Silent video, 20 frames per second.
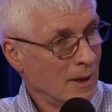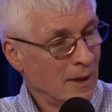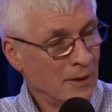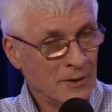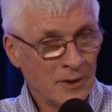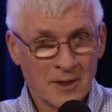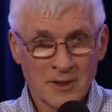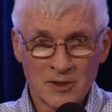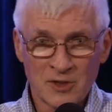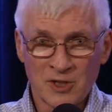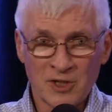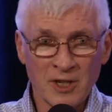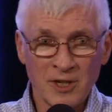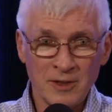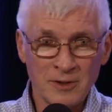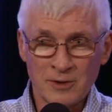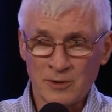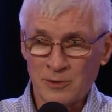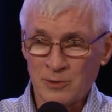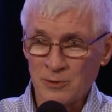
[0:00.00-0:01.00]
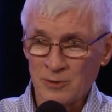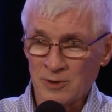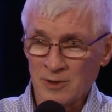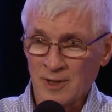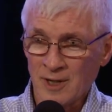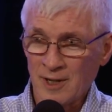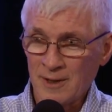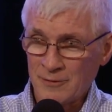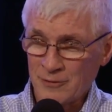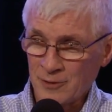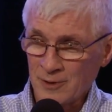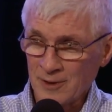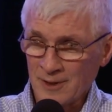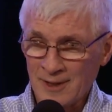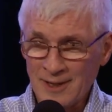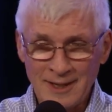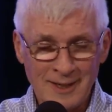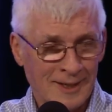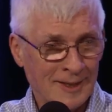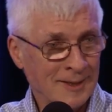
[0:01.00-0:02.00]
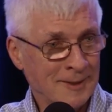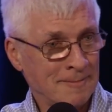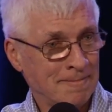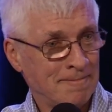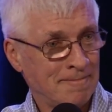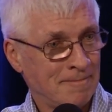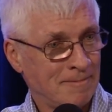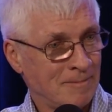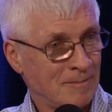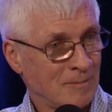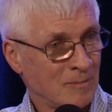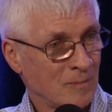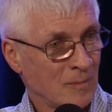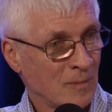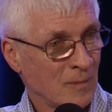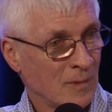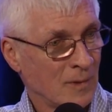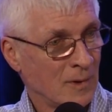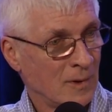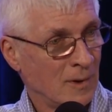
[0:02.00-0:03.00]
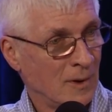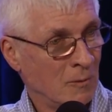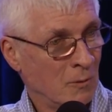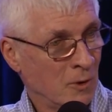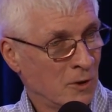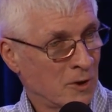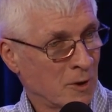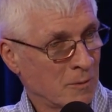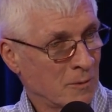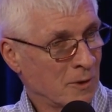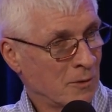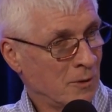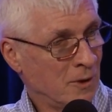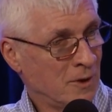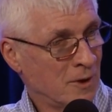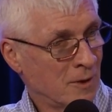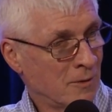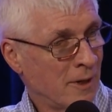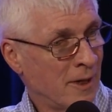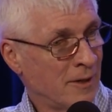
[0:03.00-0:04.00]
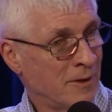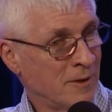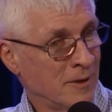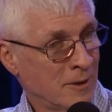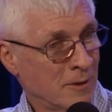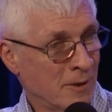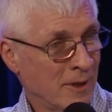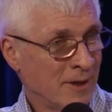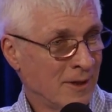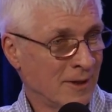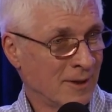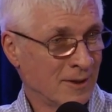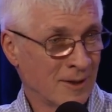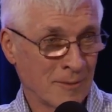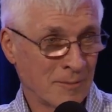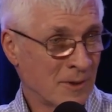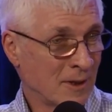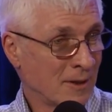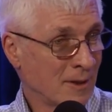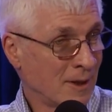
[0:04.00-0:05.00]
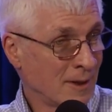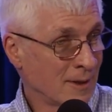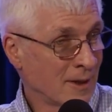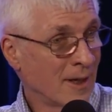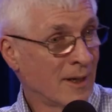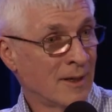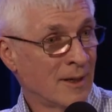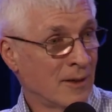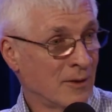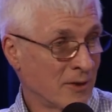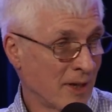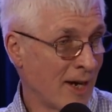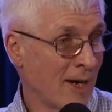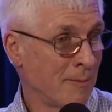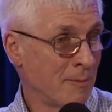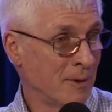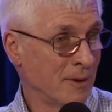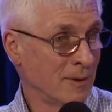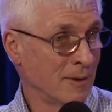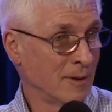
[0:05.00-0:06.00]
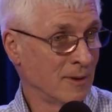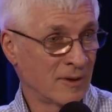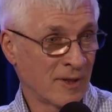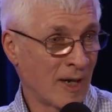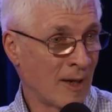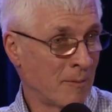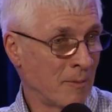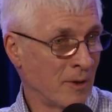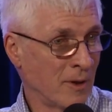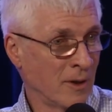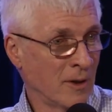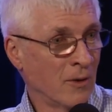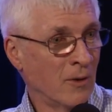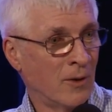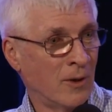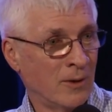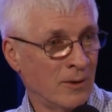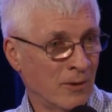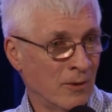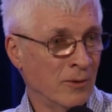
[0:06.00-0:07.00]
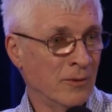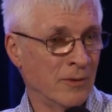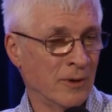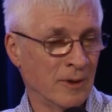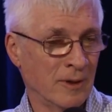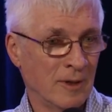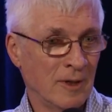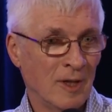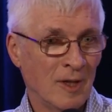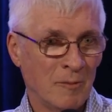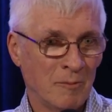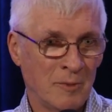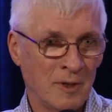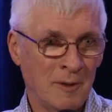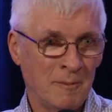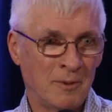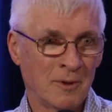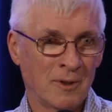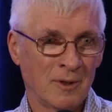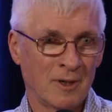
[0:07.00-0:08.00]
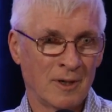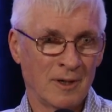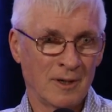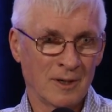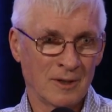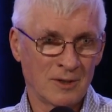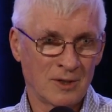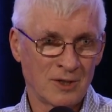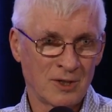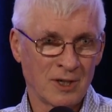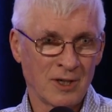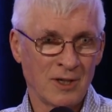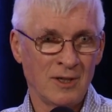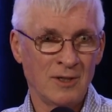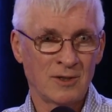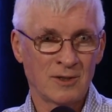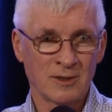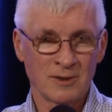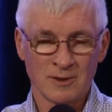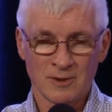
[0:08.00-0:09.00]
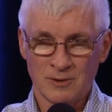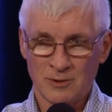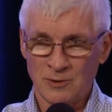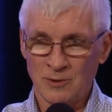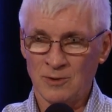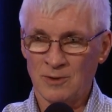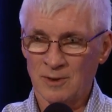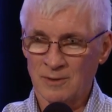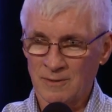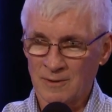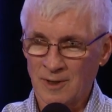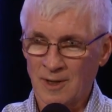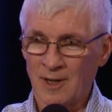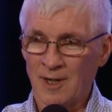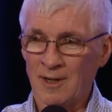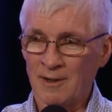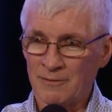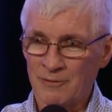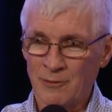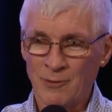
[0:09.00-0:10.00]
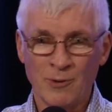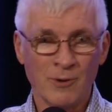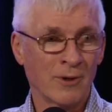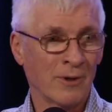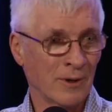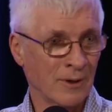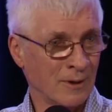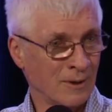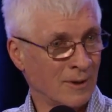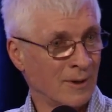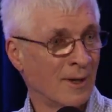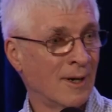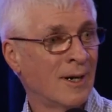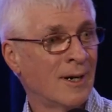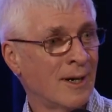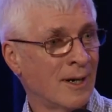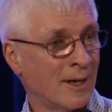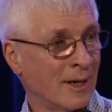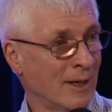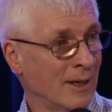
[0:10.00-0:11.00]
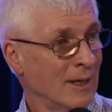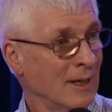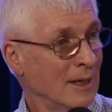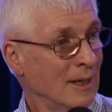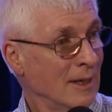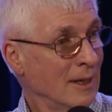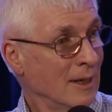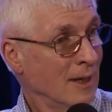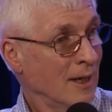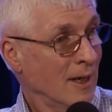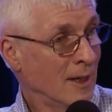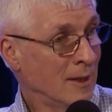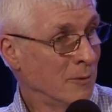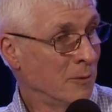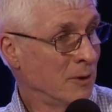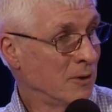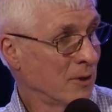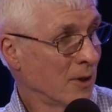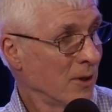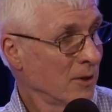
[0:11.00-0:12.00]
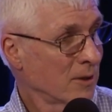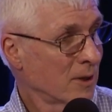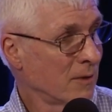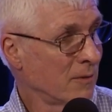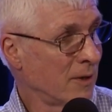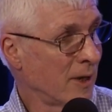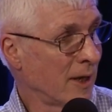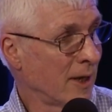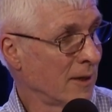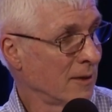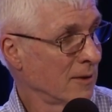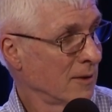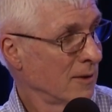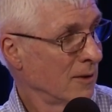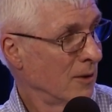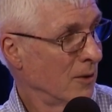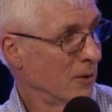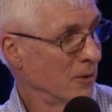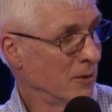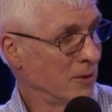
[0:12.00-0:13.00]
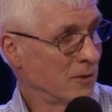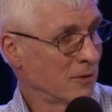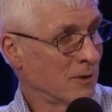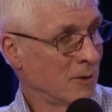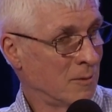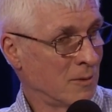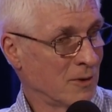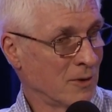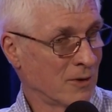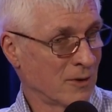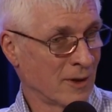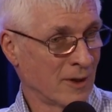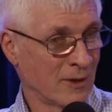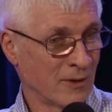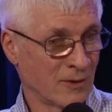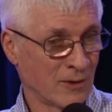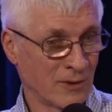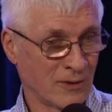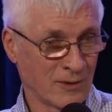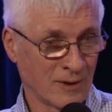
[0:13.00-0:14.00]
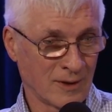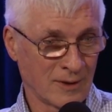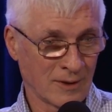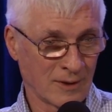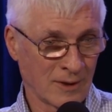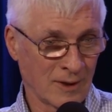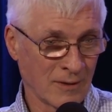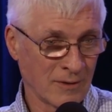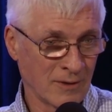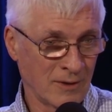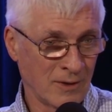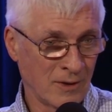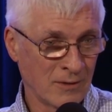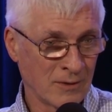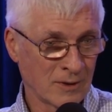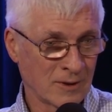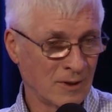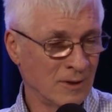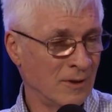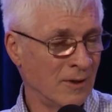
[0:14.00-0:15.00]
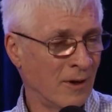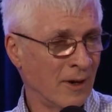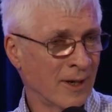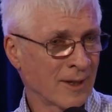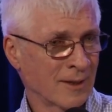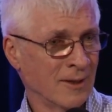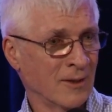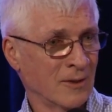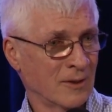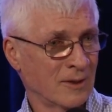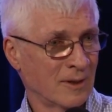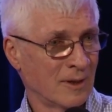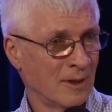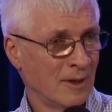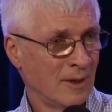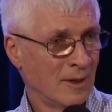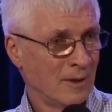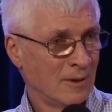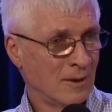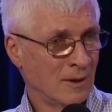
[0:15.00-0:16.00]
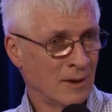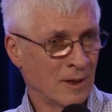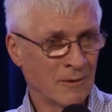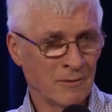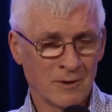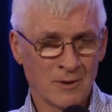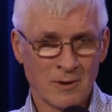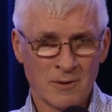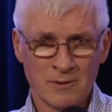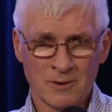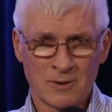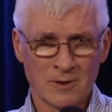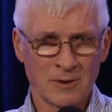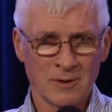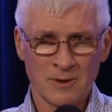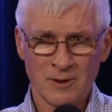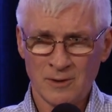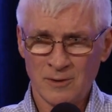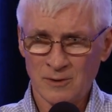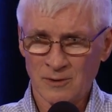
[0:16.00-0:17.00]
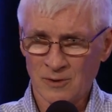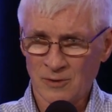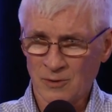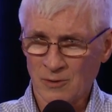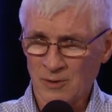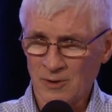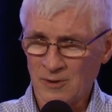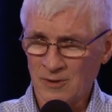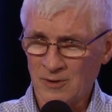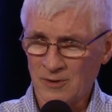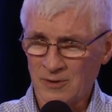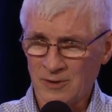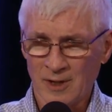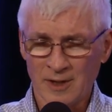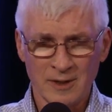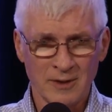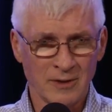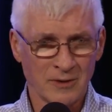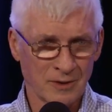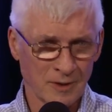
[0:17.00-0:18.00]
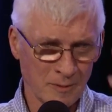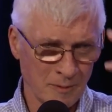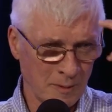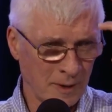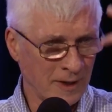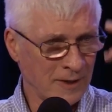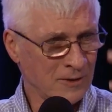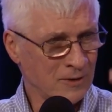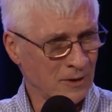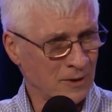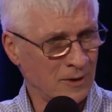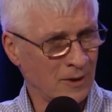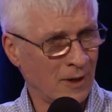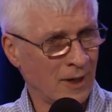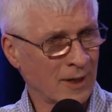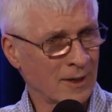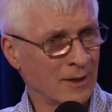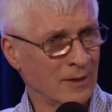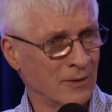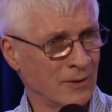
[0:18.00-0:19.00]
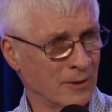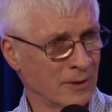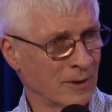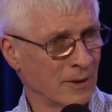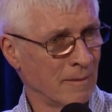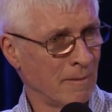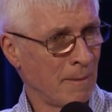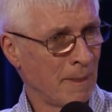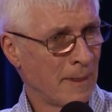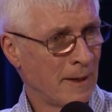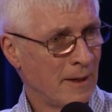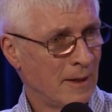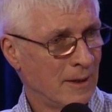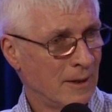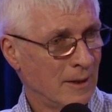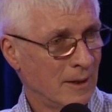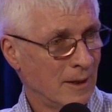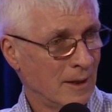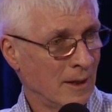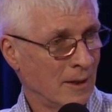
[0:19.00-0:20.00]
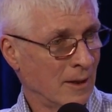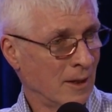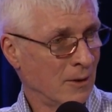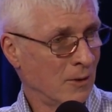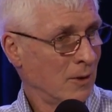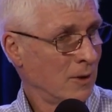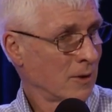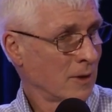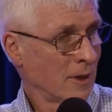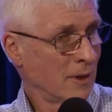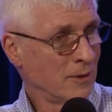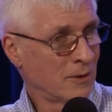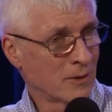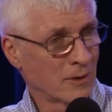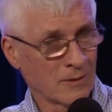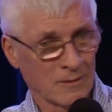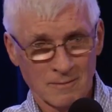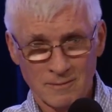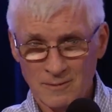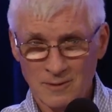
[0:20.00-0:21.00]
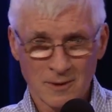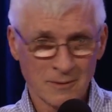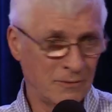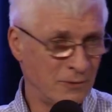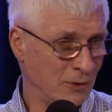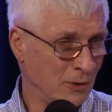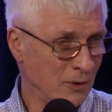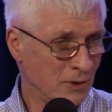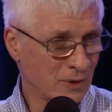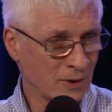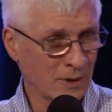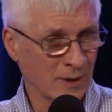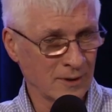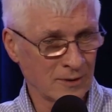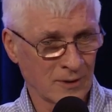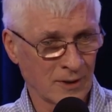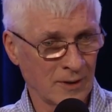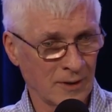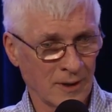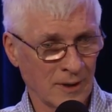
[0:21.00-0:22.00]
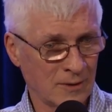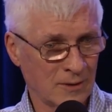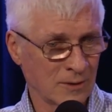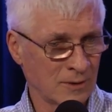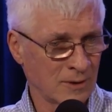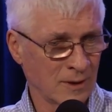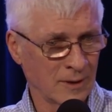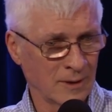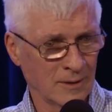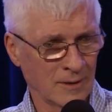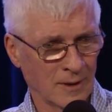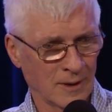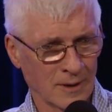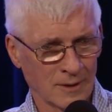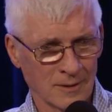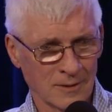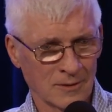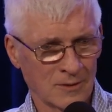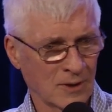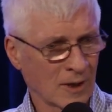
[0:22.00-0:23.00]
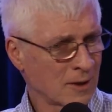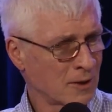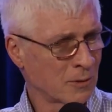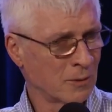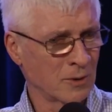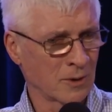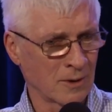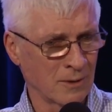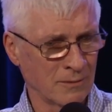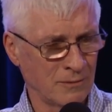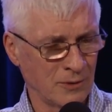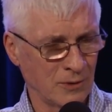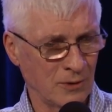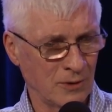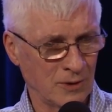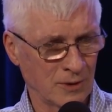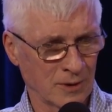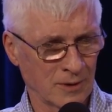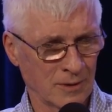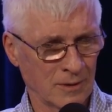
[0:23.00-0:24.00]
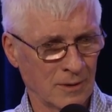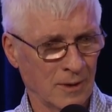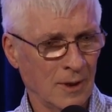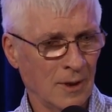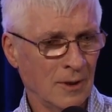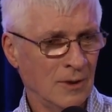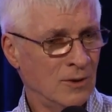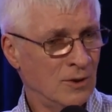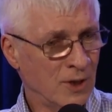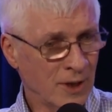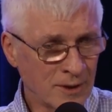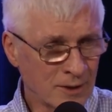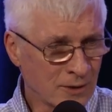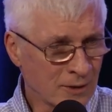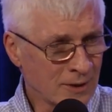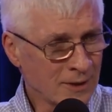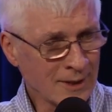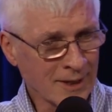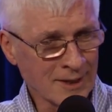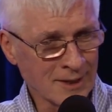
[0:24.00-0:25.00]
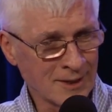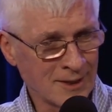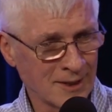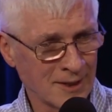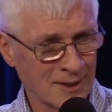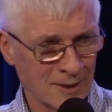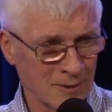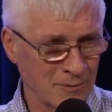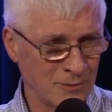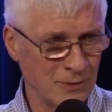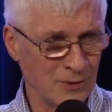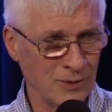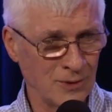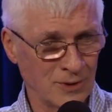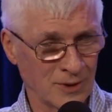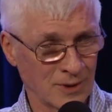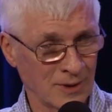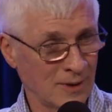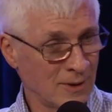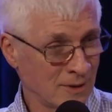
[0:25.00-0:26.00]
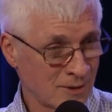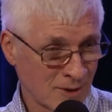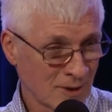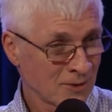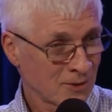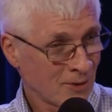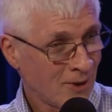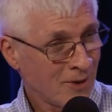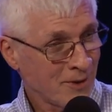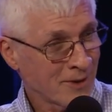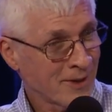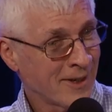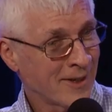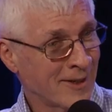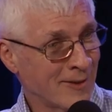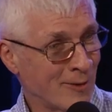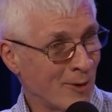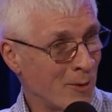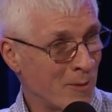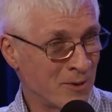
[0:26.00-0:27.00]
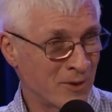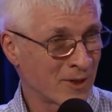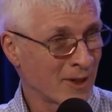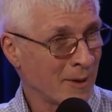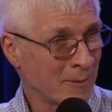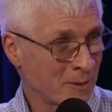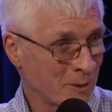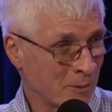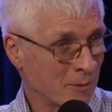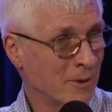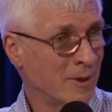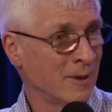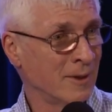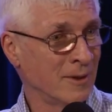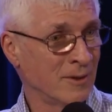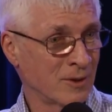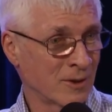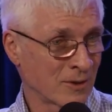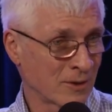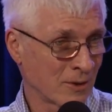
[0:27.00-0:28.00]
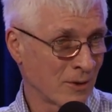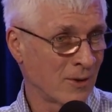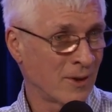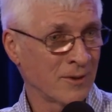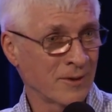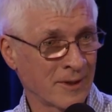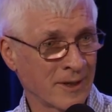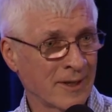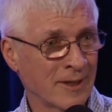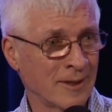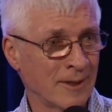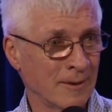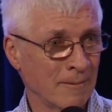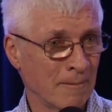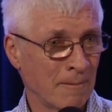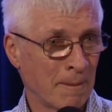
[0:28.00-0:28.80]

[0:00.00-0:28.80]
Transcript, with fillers: And they exchanged the truth of God for a lie and worship the creature rather than the creator. Something like that has happened. It's happening all over. People are exchanging the truth of God for a lie. And the result of that, Holy Scripture says, is that they're given over to darkness. They're given over to their own disordered desires. Their minds are darkened. And, and all kinds of confusion enters in uh, sexual confusion, gender identity confusion. It's, it's all there in Romans chapter 1. It's just all there.